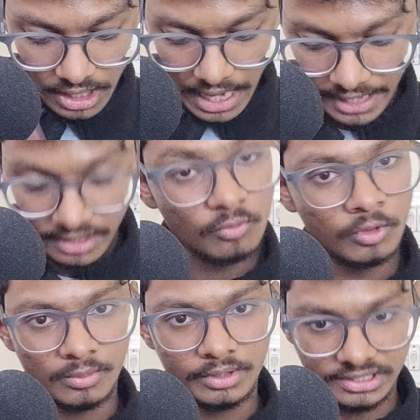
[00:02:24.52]
And
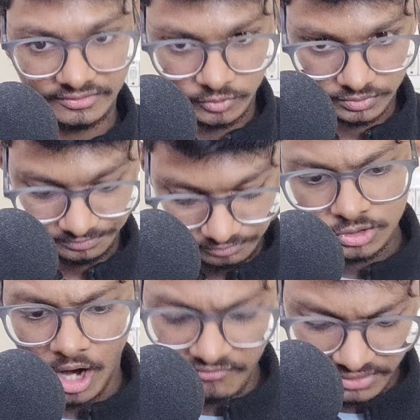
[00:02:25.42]
what about interviews?
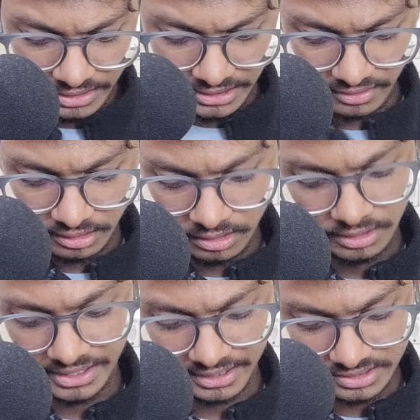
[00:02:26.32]
So after the
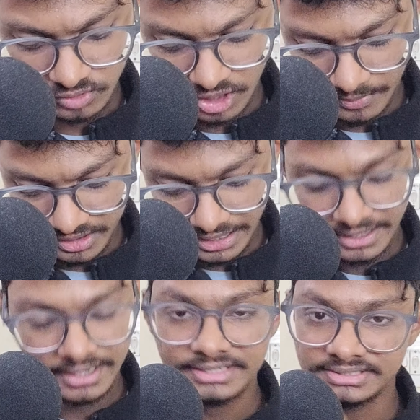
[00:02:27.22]
written test, what will happen?
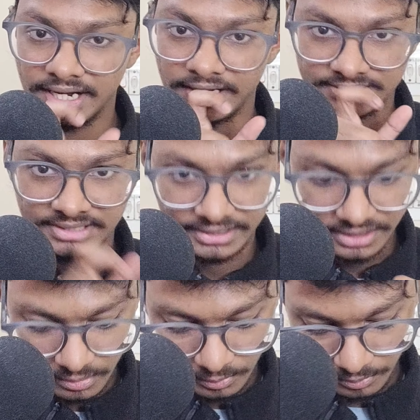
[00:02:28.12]
Candidates are
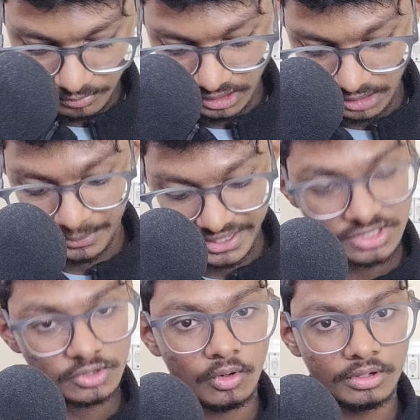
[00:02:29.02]
selected
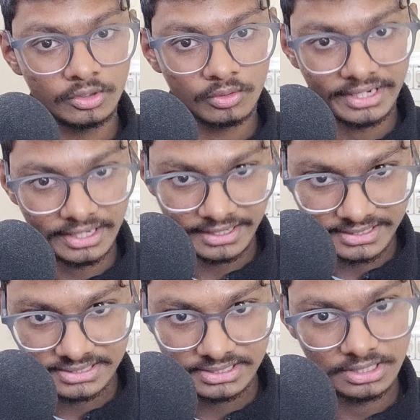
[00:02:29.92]
based on your written
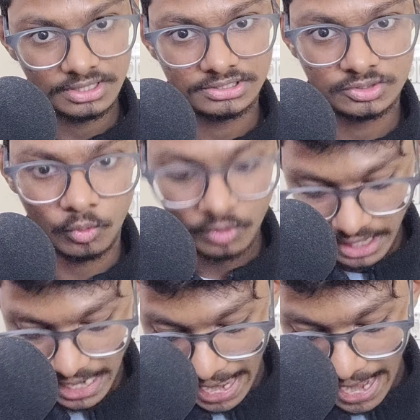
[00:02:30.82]
test
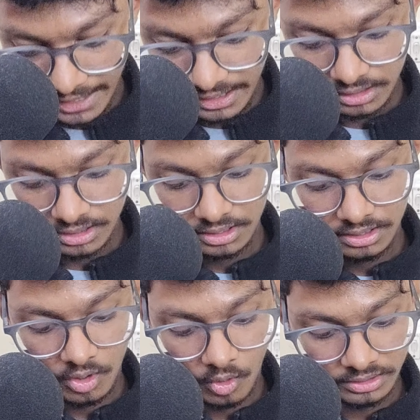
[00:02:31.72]
score and
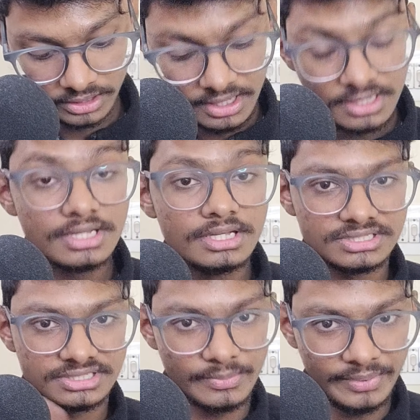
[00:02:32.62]
on the
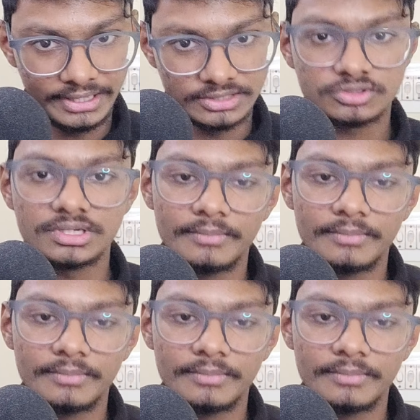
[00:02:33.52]
CPI. So